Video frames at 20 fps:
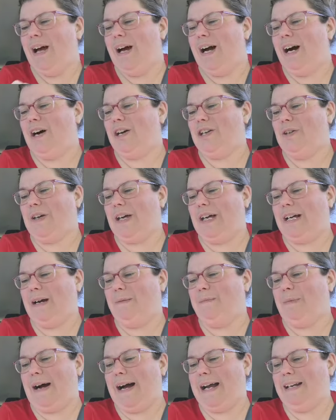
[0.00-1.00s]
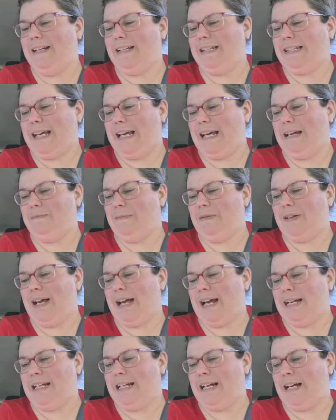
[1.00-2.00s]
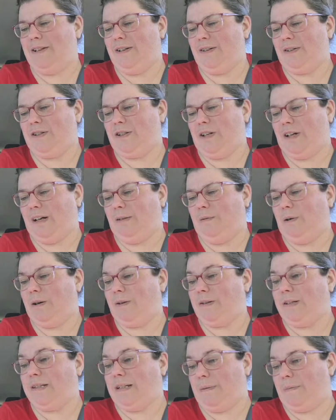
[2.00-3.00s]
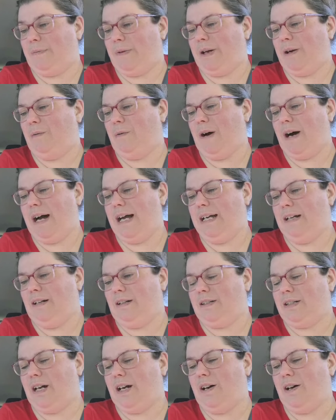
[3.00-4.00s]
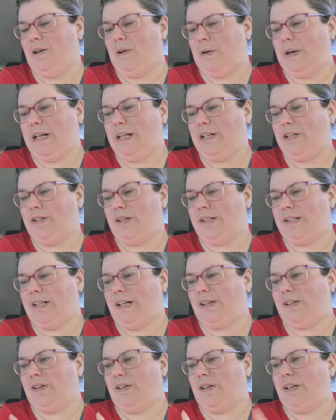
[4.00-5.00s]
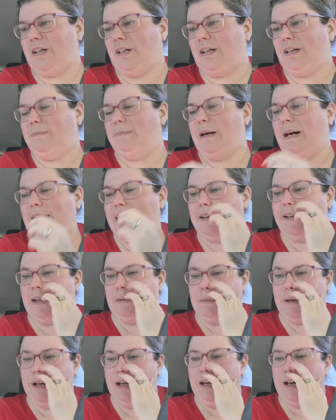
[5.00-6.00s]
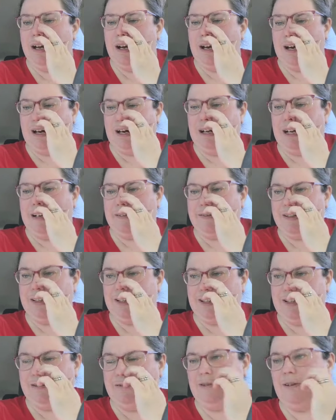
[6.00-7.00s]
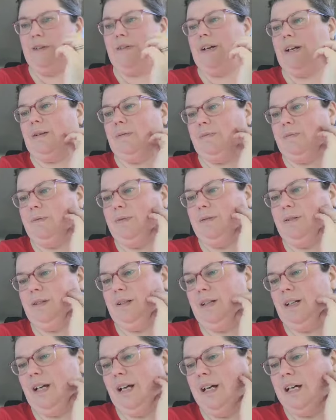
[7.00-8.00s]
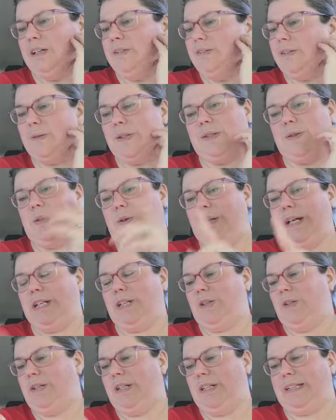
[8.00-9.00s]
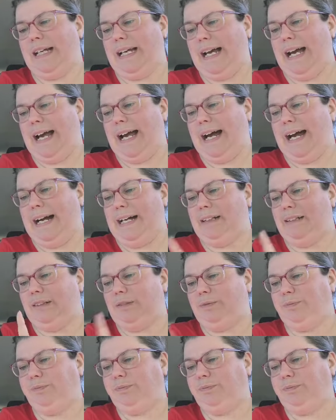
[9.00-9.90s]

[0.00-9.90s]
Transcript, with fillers: Oh, you can combine this game with any other Star Wars Something Wild. Oh, interesting. So you can combine them. I'll have to look for them. This was the only two that they had.